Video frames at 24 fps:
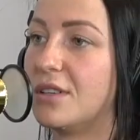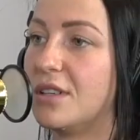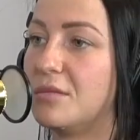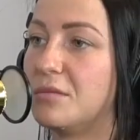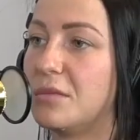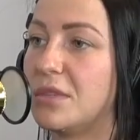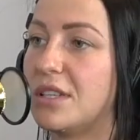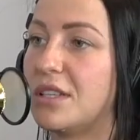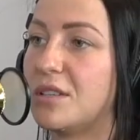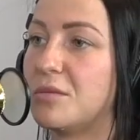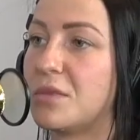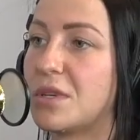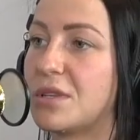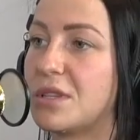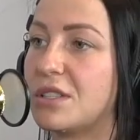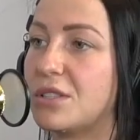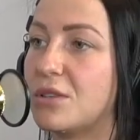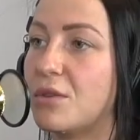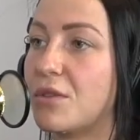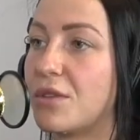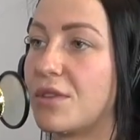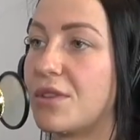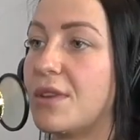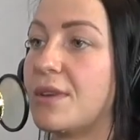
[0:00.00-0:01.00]
what I mean? But they
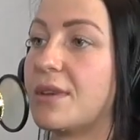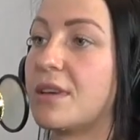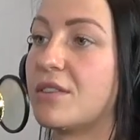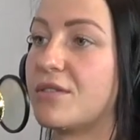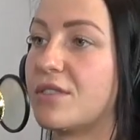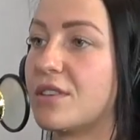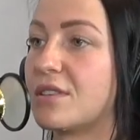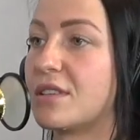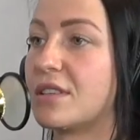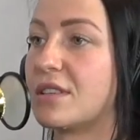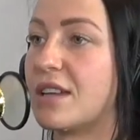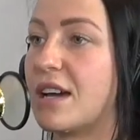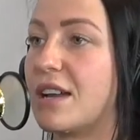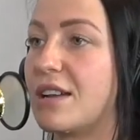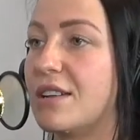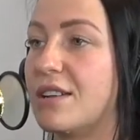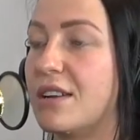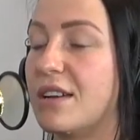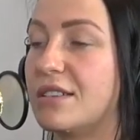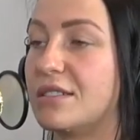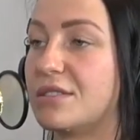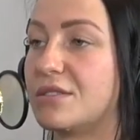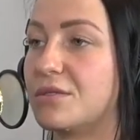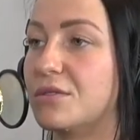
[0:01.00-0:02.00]
don't think of it like that in
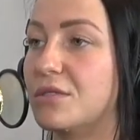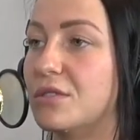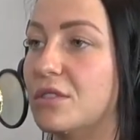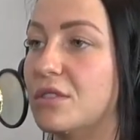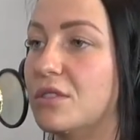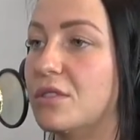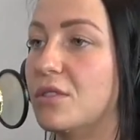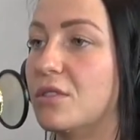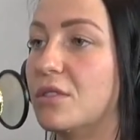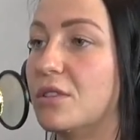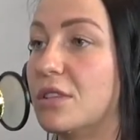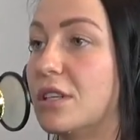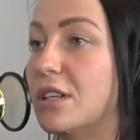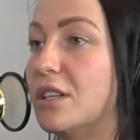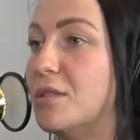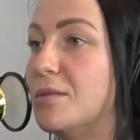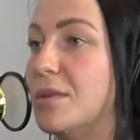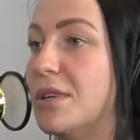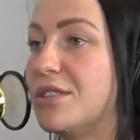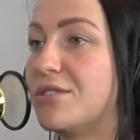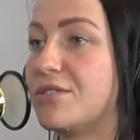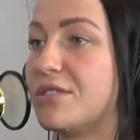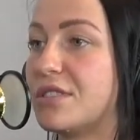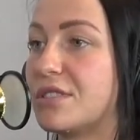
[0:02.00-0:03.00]
high school or
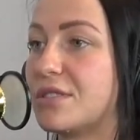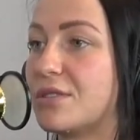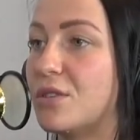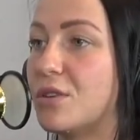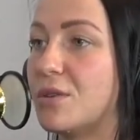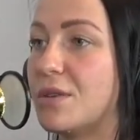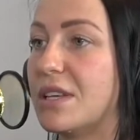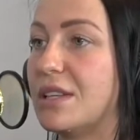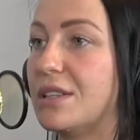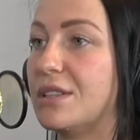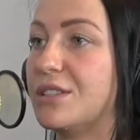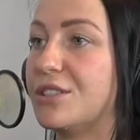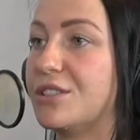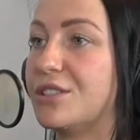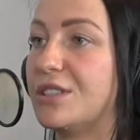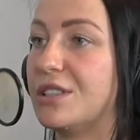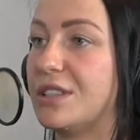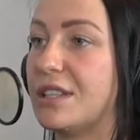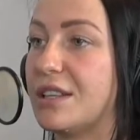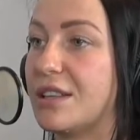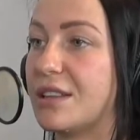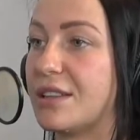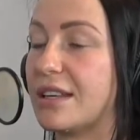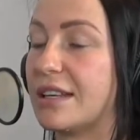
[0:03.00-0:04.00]
elementary school. They
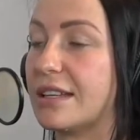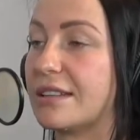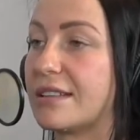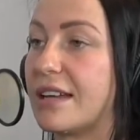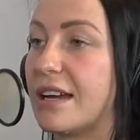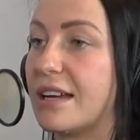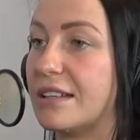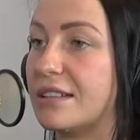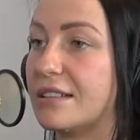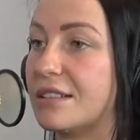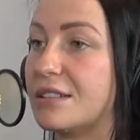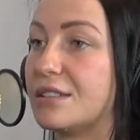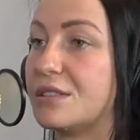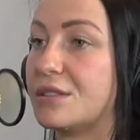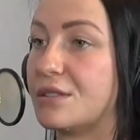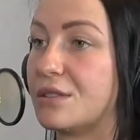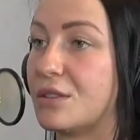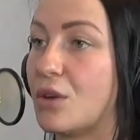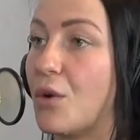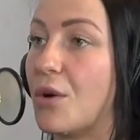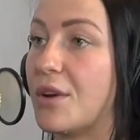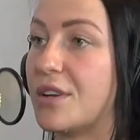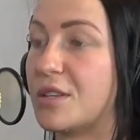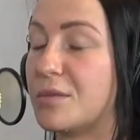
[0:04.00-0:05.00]
literally think that it's
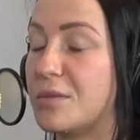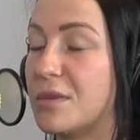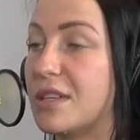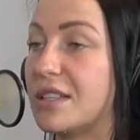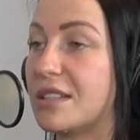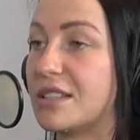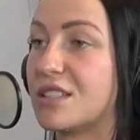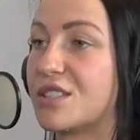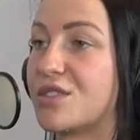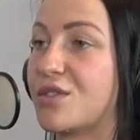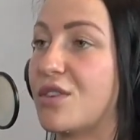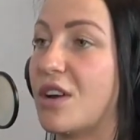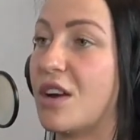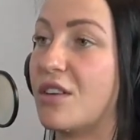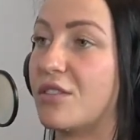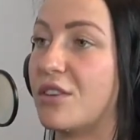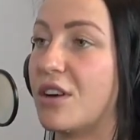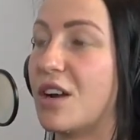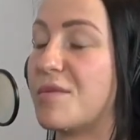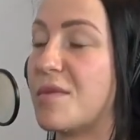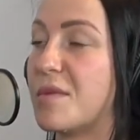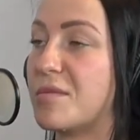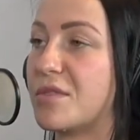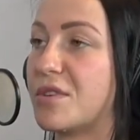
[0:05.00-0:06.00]
going to be like this forever.
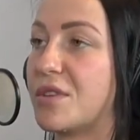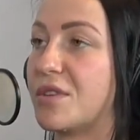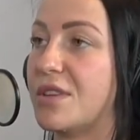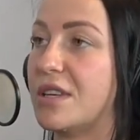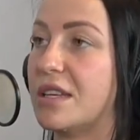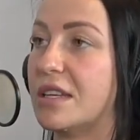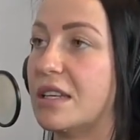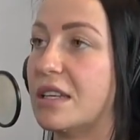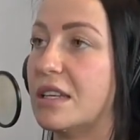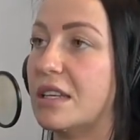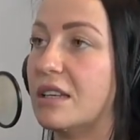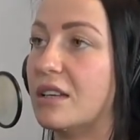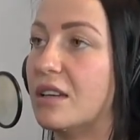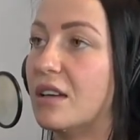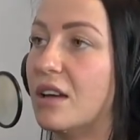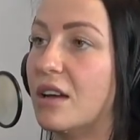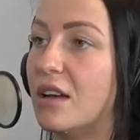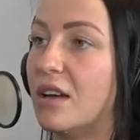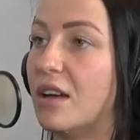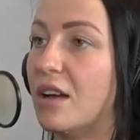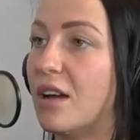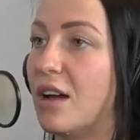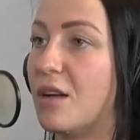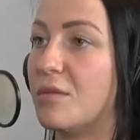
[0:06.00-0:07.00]
I remember thinking,
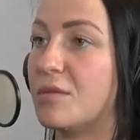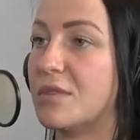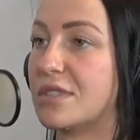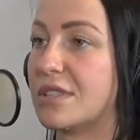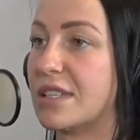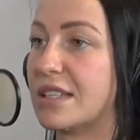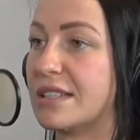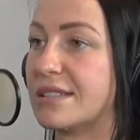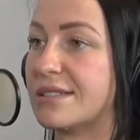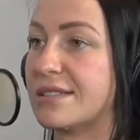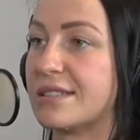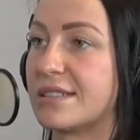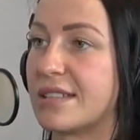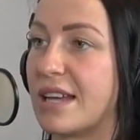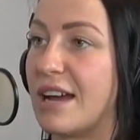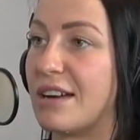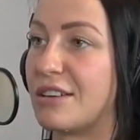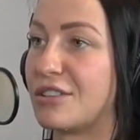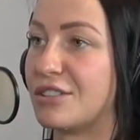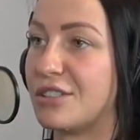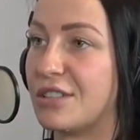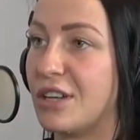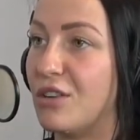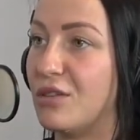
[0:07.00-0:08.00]
it's like, is this
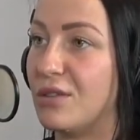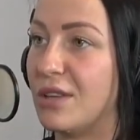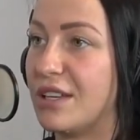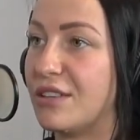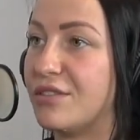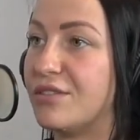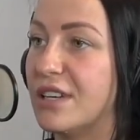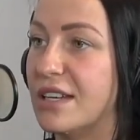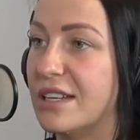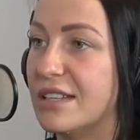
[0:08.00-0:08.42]
actually how life